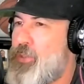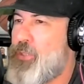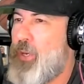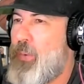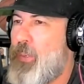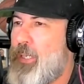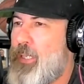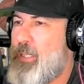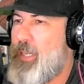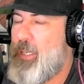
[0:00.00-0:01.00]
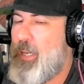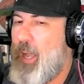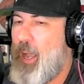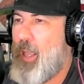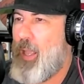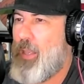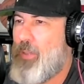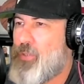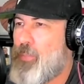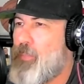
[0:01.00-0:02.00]
show is
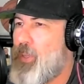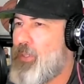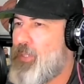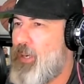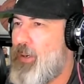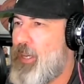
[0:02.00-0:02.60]
your military